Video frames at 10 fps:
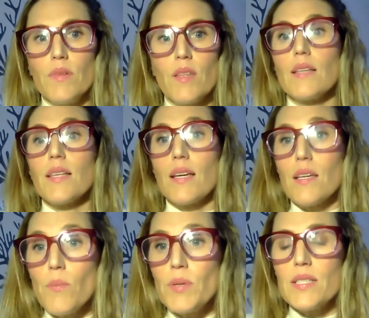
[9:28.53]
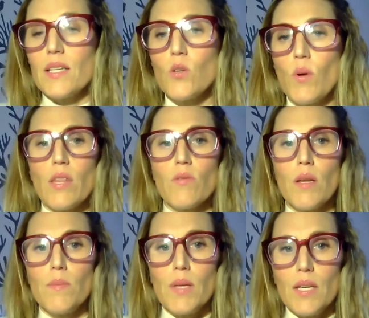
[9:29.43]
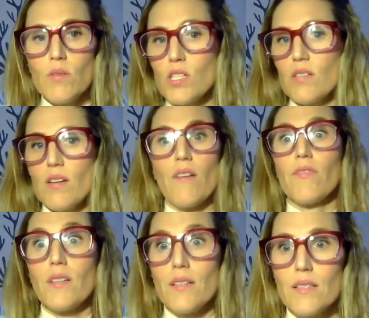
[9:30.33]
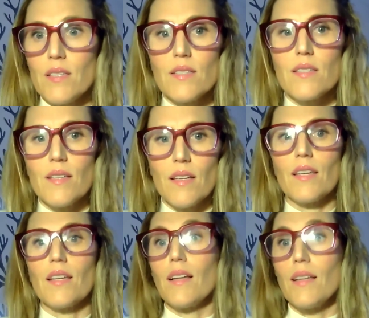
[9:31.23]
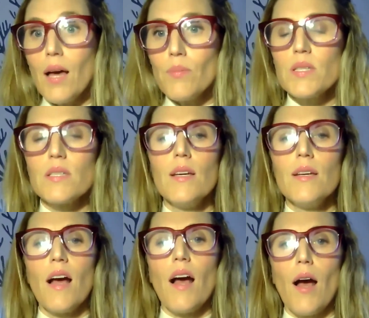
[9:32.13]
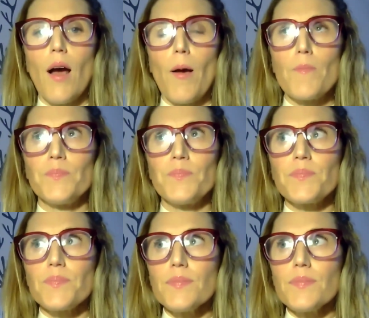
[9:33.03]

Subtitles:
Things like companies like 23andMe, which have since, I think, collapsed. Yeah.